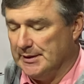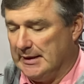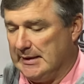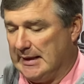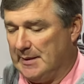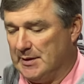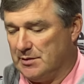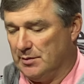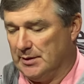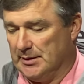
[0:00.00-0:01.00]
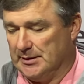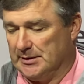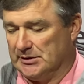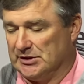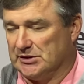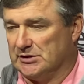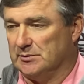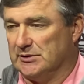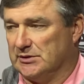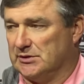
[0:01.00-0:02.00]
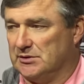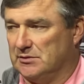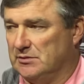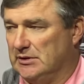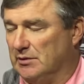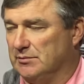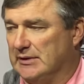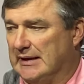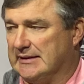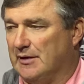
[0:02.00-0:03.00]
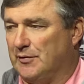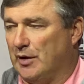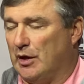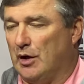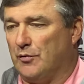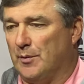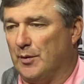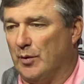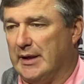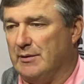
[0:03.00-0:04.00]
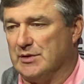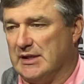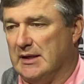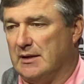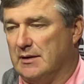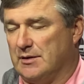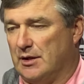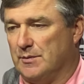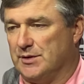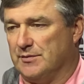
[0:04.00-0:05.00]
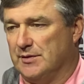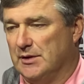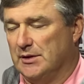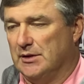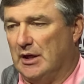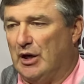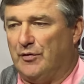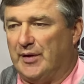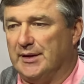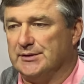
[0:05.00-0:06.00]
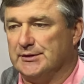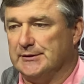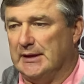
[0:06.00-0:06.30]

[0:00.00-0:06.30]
He came into a system that's, you know, not that far off from the one he was in terms of offense.